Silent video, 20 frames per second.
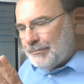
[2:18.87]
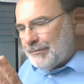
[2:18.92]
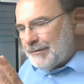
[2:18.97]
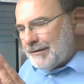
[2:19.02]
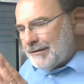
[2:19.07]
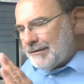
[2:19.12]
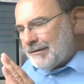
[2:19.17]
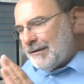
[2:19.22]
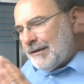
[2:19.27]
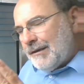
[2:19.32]

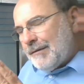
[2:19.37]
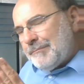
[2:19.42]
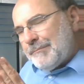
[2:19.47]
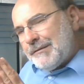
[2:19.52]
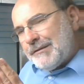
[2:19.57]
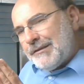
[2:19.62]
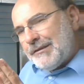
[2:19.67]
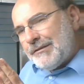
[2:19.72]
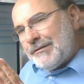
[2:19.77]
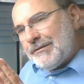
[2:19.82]
with
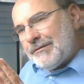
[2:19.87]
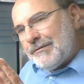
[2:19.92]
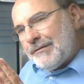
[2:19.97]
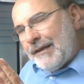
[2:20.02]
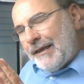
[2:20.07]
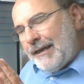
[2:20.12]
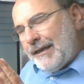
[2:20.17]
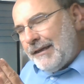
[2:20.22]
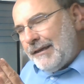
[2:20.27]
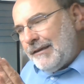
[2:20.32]
material
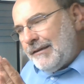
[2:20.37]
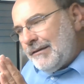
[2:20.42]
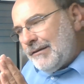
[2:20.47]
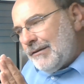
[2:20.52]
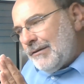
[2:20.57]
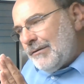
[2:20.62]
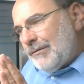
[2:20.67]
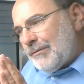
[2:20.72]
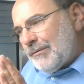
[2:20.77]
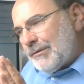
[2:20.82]
A,
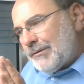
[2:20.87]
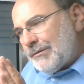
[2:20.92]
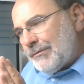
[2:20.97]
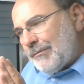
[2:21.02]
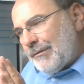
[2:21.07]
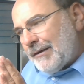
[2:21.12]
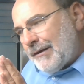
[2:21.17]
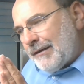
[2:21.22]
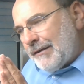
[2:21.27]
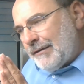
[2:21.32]
or
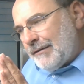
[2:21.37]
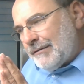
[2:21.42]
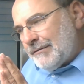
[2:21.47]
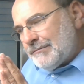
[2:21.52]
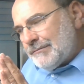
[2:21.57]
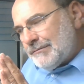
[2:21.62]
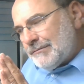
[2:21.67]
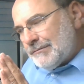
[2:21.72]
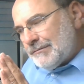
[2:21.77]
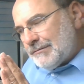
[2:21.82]
do I
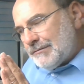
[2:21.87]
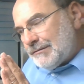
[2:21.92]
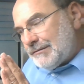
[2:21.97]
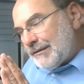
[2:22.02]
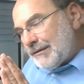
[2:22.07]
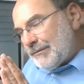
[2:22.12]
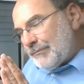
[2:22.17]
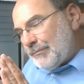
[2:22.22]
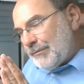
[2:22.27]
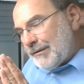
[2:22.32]

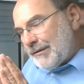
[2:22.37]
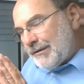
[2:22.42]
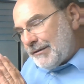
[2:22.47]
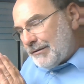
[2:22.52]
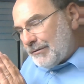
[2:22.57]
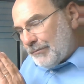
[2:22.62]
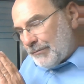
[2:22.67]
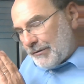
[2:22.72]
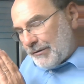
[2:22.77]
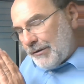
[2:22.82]
stick
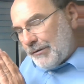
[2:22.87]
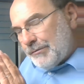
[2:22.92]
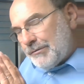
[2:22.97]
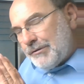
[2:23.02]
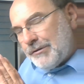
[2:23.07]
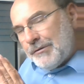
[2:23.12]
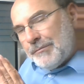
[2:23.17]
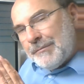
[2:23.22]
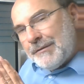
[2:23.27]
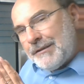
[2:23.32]
with or go
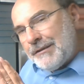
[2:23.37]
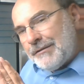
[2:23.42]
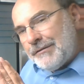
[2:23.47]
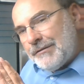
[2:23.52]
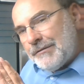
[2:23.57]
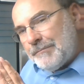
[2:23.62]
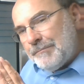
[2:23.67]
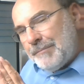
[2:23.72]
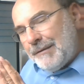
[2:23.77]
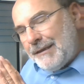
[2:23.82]
to
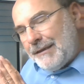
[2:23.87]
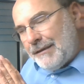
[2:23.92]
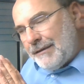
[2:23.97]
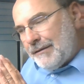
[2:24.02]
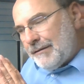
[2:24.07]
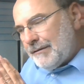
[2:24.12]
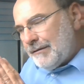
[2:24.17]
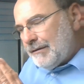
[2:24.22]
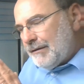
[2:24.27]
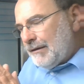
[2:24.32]
material B?
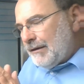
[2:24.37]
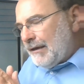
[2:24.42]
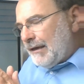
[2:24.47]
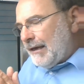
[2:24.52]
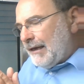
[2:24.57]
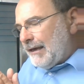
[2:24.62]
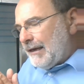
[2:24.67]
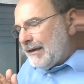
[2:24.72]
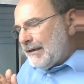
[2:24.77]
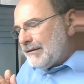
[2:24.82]

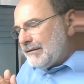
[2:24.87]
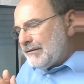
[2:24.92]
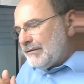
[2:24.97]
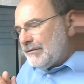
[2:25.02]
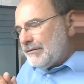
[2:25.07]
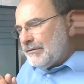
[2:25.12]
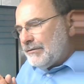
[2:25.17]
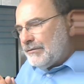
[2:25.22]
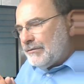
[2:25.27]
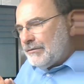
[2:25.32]
And
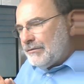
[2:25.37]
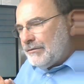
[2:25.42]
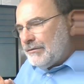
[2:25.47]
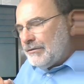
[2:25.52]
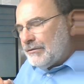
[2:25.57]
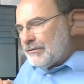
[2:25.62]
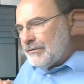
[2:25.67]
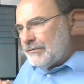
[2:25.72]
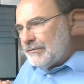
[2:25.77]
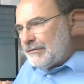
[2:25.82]

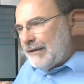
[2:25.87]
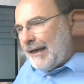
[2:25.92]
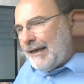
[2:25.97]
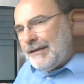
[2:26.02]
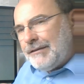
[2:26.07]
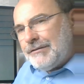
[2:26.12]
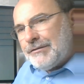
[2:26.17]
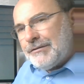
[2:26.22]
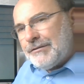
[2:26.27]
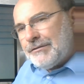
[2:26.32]
their
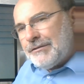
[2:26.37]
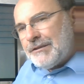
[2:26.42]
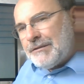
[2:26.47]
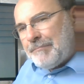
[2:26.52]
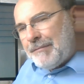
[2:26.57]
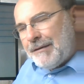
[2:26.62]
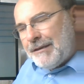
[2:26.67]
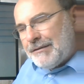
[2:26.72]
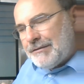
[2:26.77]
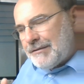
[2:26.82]
answer is
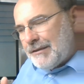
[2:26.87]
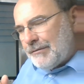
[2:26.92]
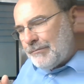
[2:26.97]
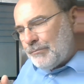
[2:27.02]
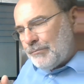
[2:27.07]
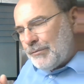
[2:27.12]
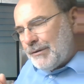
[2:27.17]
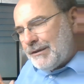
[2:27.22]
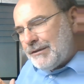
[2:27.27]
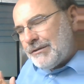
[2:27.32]
based
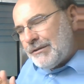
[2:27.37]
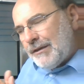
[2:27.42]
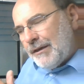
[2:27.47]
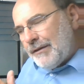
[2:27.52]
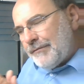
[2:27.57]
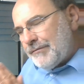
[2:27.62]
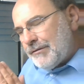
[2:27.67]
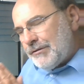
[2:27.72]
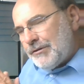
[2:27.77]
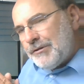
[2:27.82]
on which
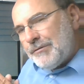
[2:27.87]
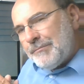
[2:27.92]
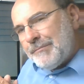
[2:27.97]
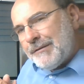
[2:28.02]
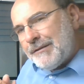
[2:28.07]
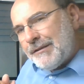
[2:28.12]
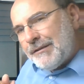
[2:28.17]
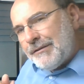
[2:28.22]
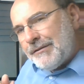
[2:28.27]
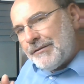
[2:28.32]
of the two
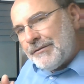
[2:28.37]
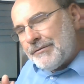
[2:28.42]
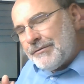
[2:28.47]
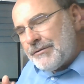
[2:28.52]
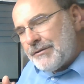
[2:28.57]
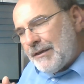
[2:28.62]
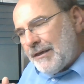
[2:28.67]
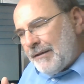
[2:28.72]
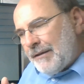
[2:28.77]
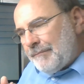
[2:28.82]

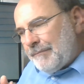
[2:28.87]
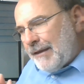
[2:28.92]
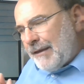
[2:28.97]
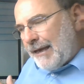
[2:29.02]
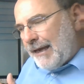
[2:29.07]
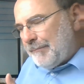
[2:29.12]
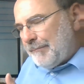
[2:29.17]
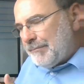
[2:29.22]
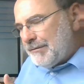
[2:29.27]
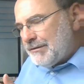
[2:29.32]
materials
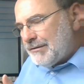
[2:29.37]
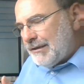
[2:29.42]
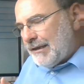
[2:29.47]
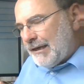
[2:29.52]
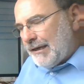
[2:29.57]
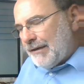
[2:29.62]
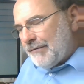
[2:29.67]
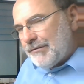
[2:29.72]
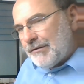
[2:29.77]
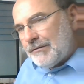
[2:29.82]
happens to
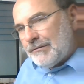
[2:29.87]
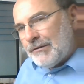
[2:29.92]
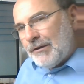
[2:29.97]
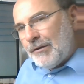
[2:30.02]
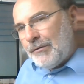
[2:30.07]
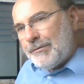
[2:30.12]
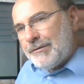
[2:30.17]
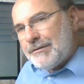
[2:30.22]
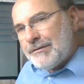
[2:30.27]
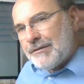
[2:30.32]
have the
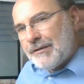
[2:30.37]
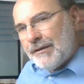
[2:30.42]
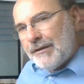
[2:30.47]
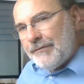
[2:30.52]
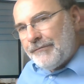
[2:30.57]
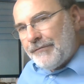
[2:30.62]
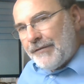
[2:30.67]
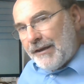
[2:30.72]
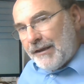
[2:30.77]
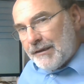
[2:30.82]
lowest
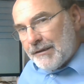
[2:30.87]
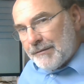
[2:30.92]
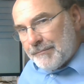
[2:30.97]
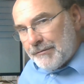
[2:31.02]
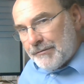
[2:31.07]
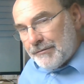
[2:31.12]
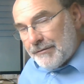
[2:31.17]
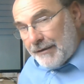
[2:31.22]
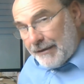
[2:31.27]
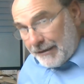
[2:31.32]

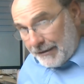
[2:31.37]
available